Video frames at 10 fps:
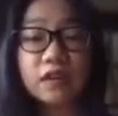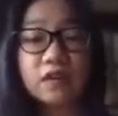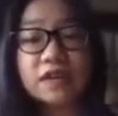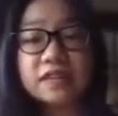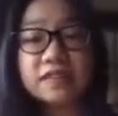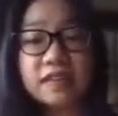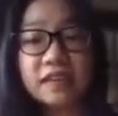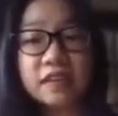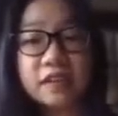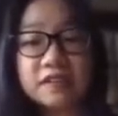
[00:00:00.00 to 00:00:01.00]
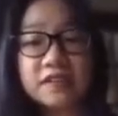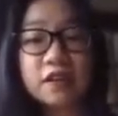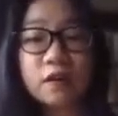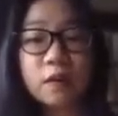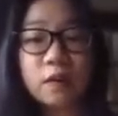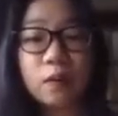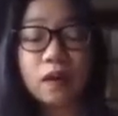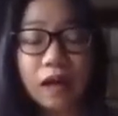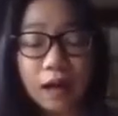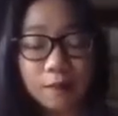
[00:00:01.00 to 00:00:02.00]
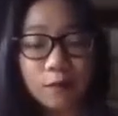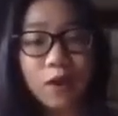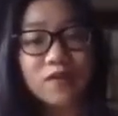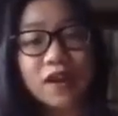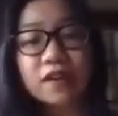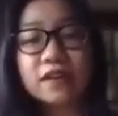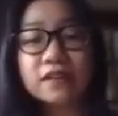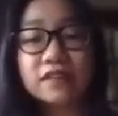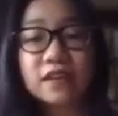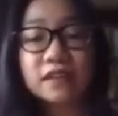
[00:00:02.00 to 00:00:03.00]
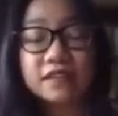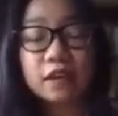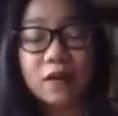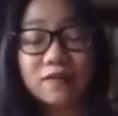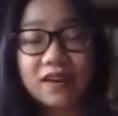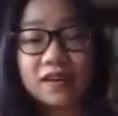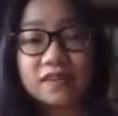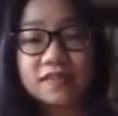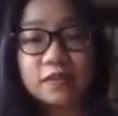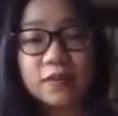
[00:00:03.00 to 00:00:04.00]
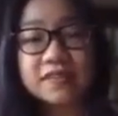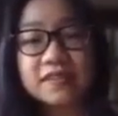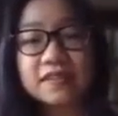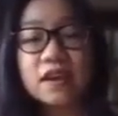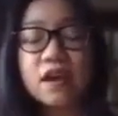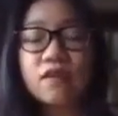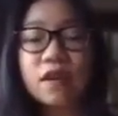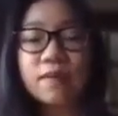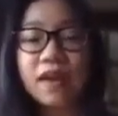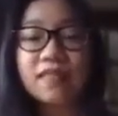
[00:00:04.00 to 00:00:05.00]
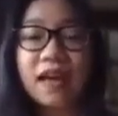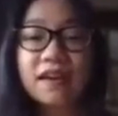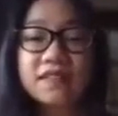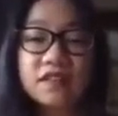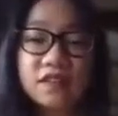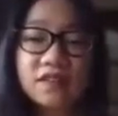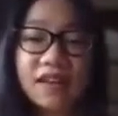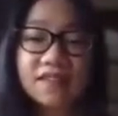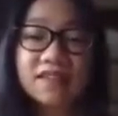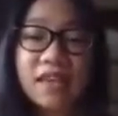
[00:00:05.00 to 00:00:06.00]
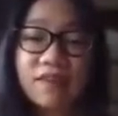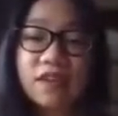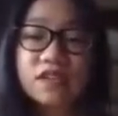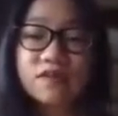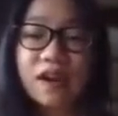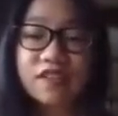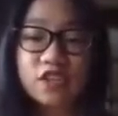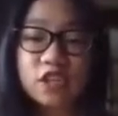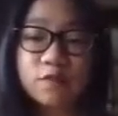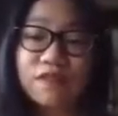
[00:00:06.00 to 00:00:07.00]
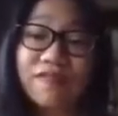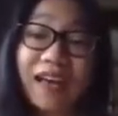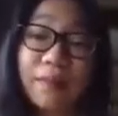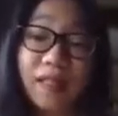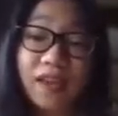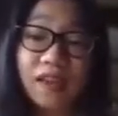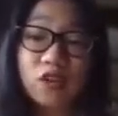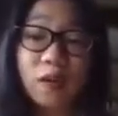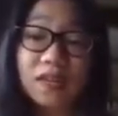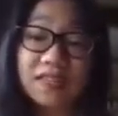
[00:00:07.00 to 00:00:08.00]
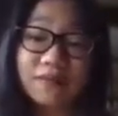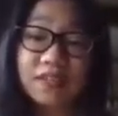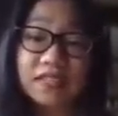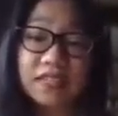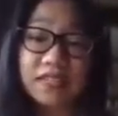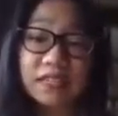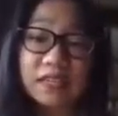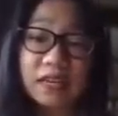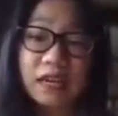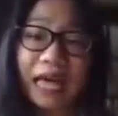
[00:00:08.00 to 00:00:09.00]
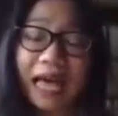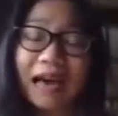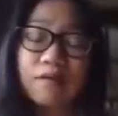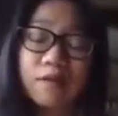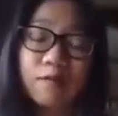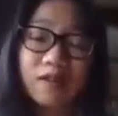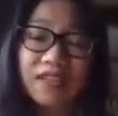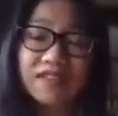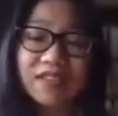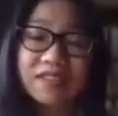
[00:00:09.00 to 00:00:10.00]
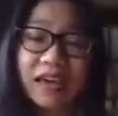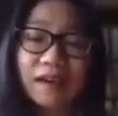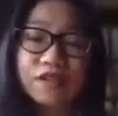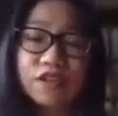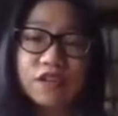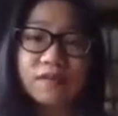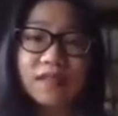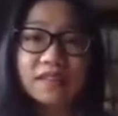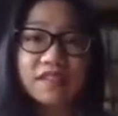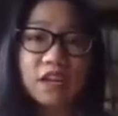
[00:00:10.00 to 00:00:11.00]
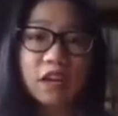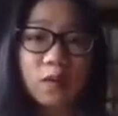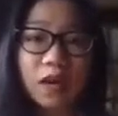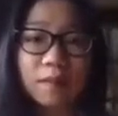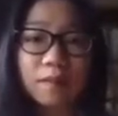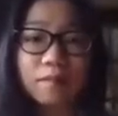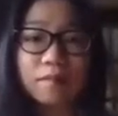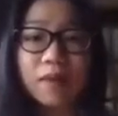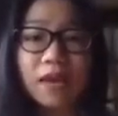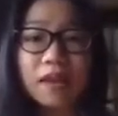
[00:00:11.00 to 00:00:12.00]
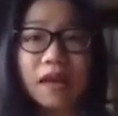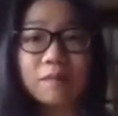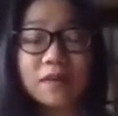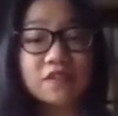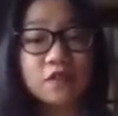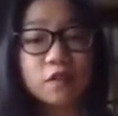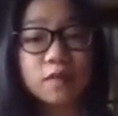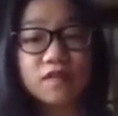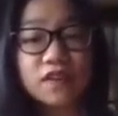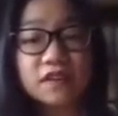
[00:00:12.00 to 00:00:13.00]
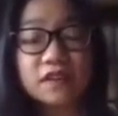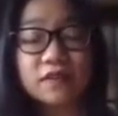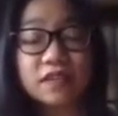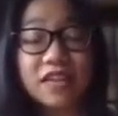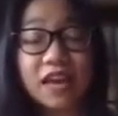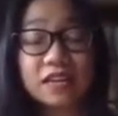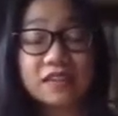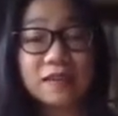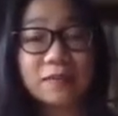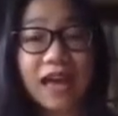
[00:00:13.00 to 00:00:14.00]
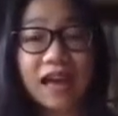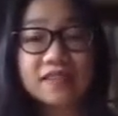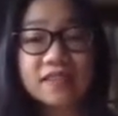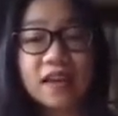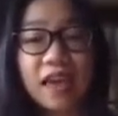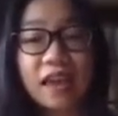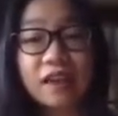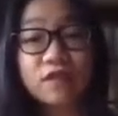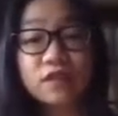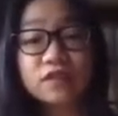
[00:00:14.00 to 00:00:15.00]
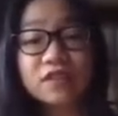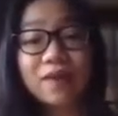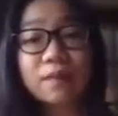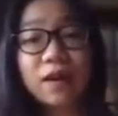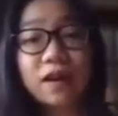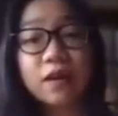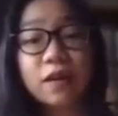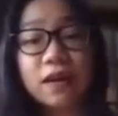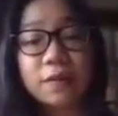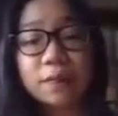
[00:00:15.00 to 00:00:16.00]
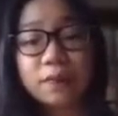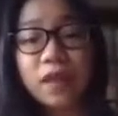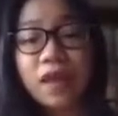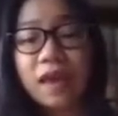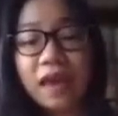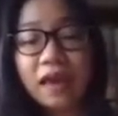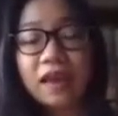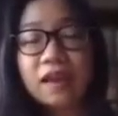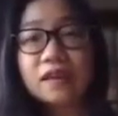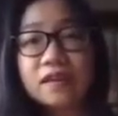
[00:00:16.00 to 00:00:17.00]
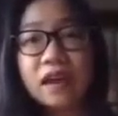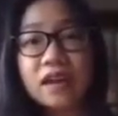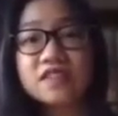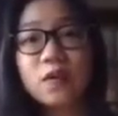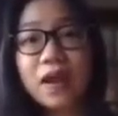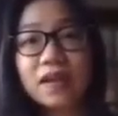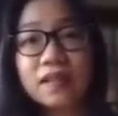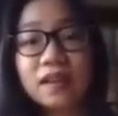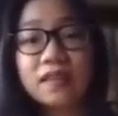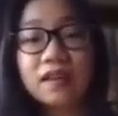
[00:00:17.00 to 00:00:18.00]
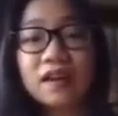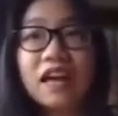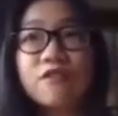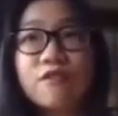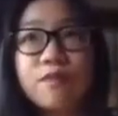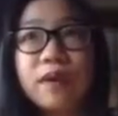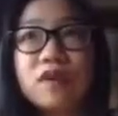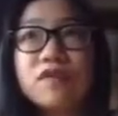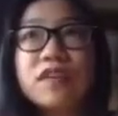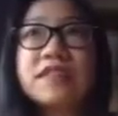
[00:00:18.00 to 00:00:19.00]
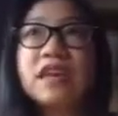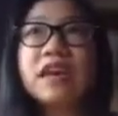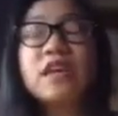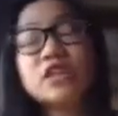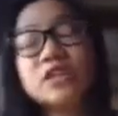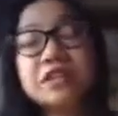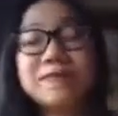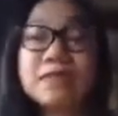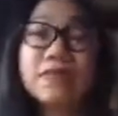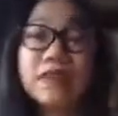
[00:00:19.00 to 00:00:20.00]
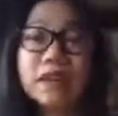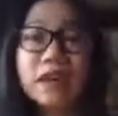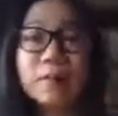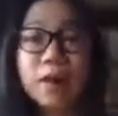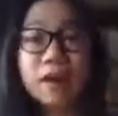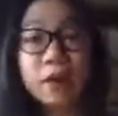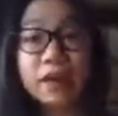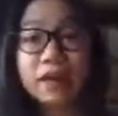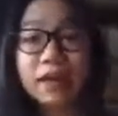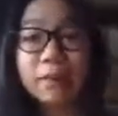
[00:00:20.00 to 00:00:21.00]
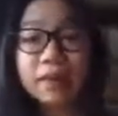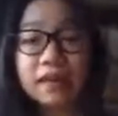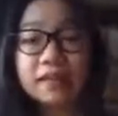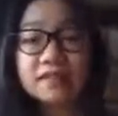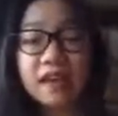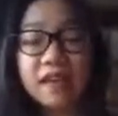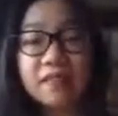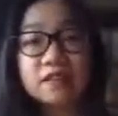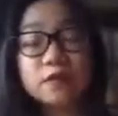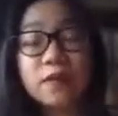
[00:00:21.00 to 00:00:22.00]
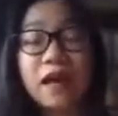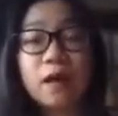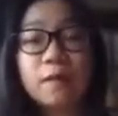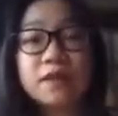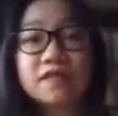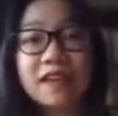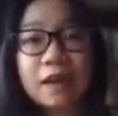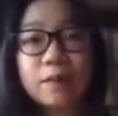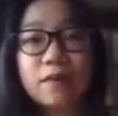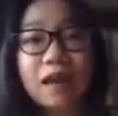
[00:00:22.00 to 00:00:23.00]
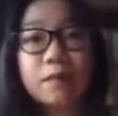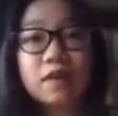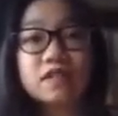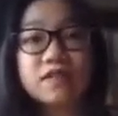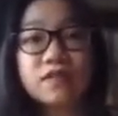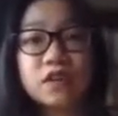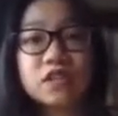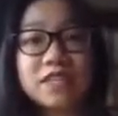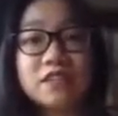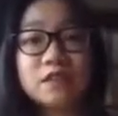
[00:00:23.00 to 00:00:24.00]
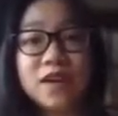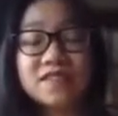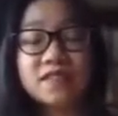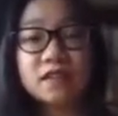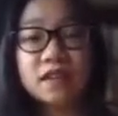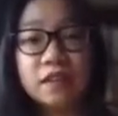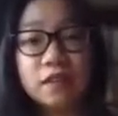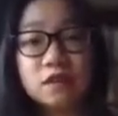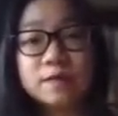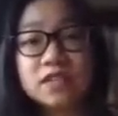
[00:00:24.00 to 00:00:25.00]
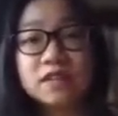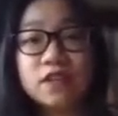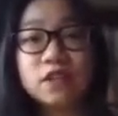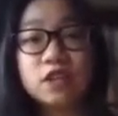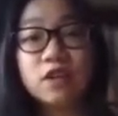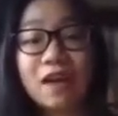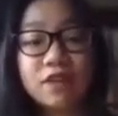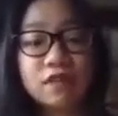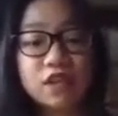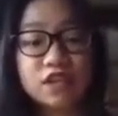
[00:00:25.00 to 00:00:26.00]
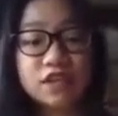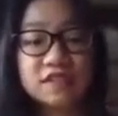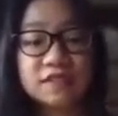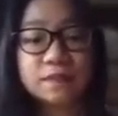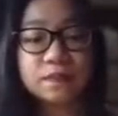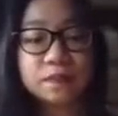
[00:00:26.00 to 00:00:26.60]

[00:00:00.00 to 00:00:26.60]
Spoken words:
increase in CO1 records of sequences from 8,000 in 2007 to roughly 2.5 million in 2017. However, previous studies have shown that CO1 may not be suitable for detecting some taxa and for use in metabarcoding. And consequently, there have been recent country-specific barcoding campaigns, and this will help design primers for species present in those specific geographic regions.